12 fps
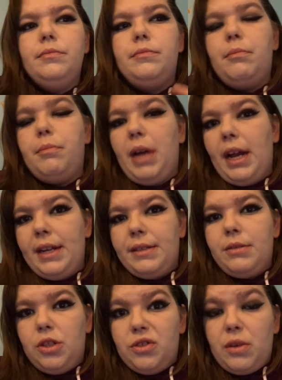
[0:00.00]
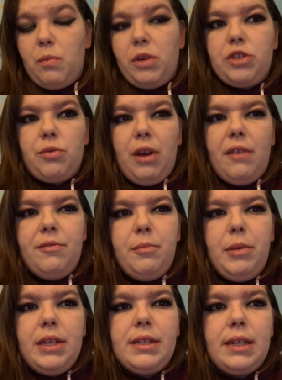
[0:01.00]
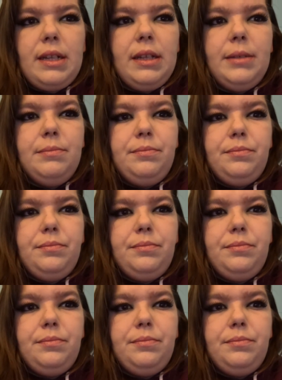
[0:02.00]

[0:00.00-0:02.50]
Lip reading: by using witchcraft, basically.